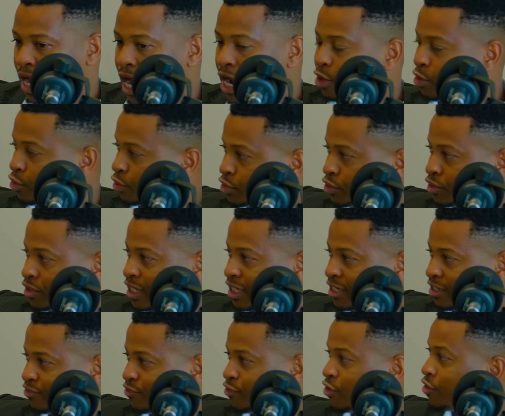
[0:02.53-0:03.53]
notion
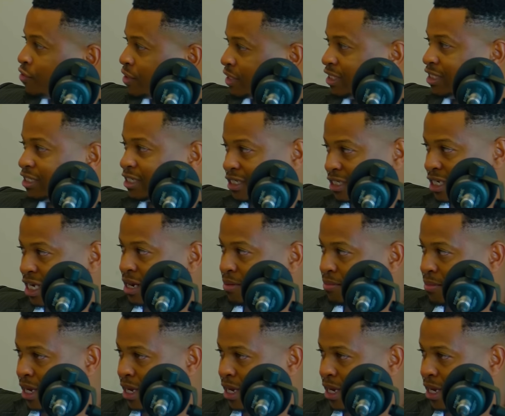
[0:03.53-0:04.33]
that Forex is a scam.